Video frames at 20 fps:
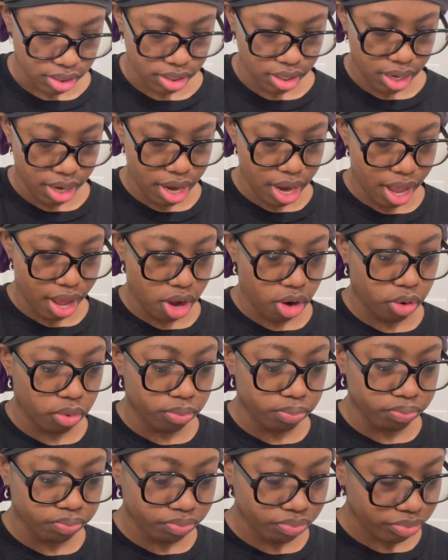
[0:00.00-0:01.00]
Now,
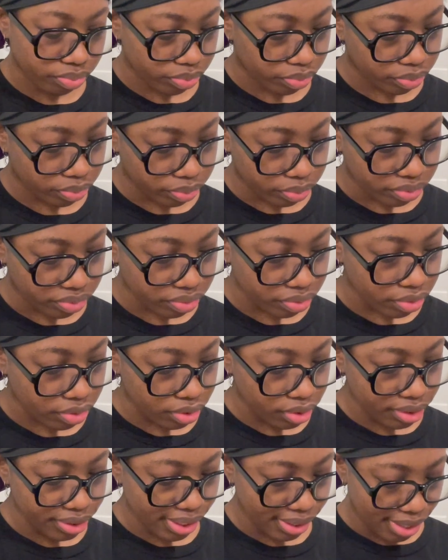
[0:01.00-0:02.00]

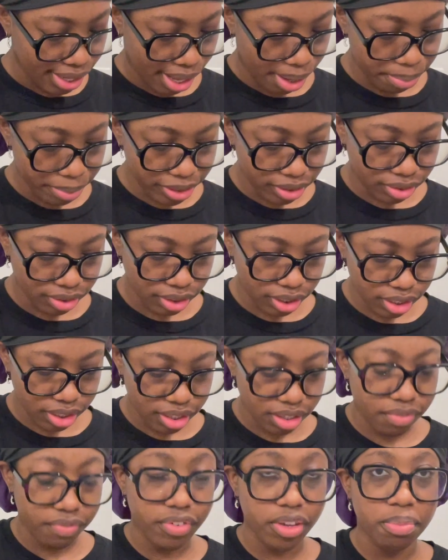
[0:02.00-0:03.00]
I've been seeing
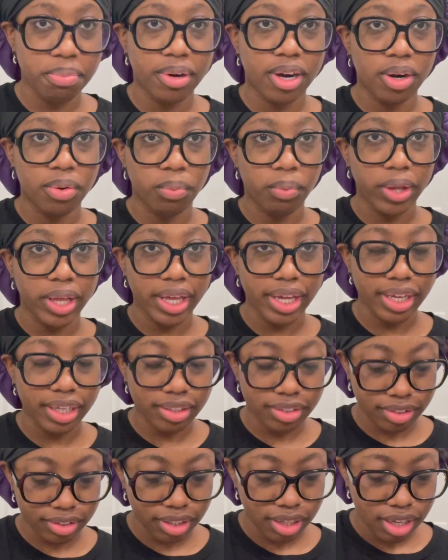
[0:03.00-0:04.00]
the V-part
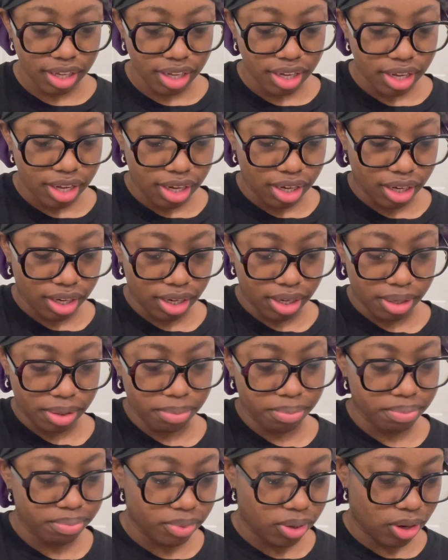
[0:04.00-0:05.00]
wigs
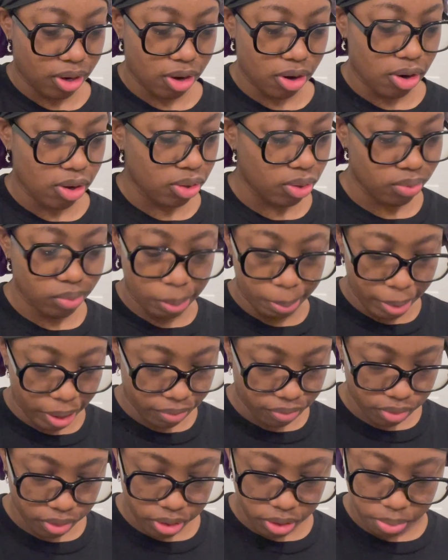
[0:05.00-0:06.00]
all over my
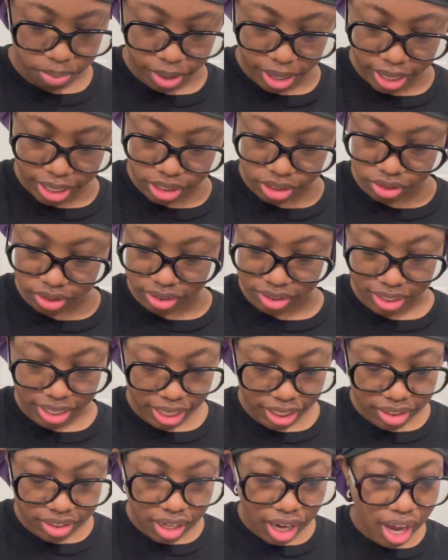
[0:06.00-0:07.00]
For You page on
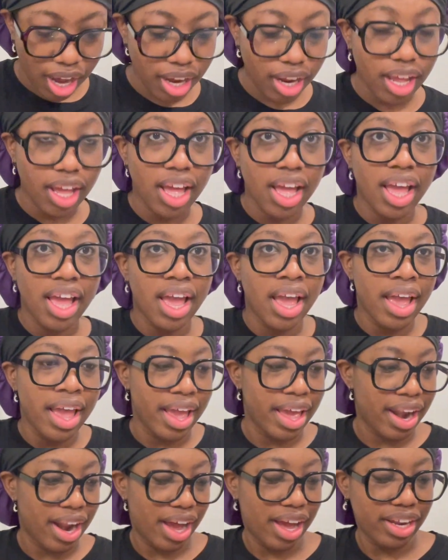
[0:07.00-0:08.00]
TikTok.
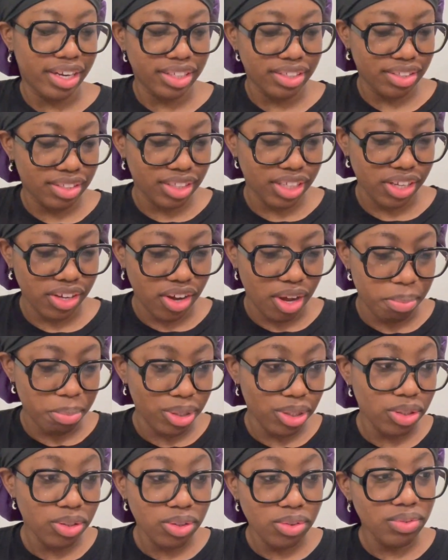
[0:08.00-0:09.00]
And honestly, y'all, I'm a
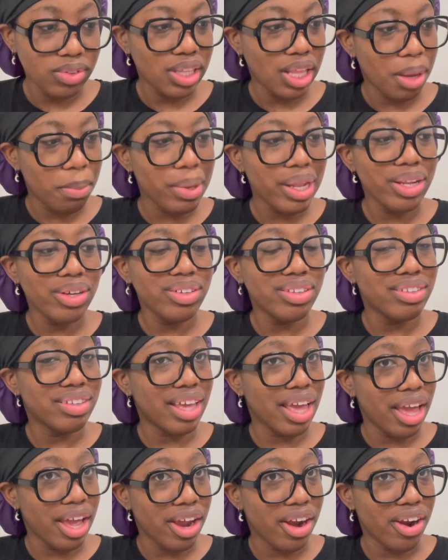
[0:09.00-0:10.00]
little
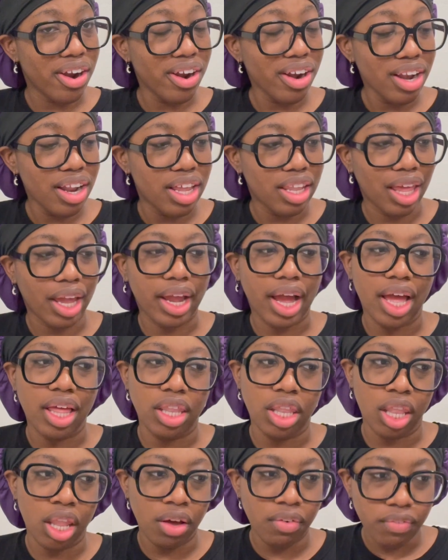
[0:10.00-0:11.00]
scared. Like, I
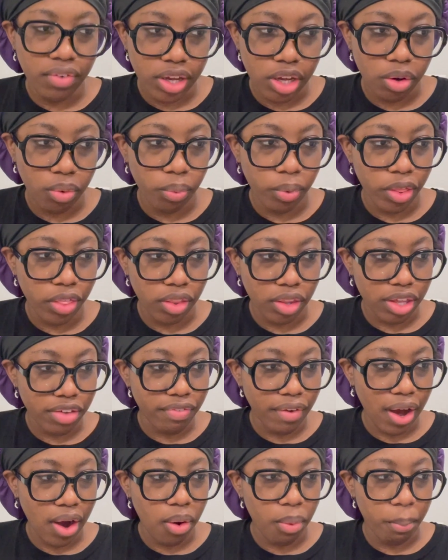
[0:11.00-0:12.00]
love it with leave
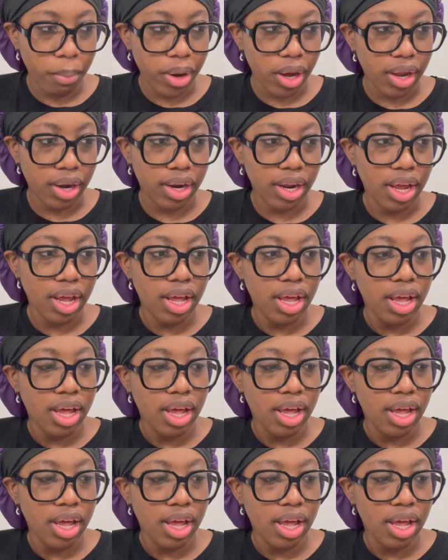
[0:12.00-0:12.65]
out, but